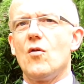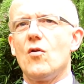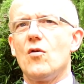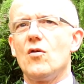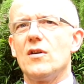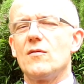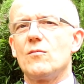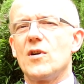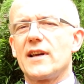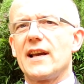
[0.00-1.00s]
or
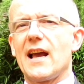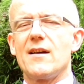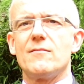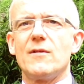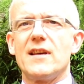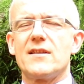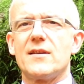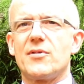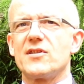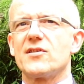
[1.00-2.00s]
working out with
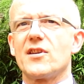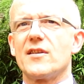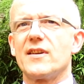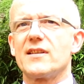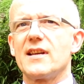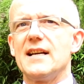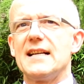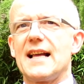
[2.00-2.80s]
the prison service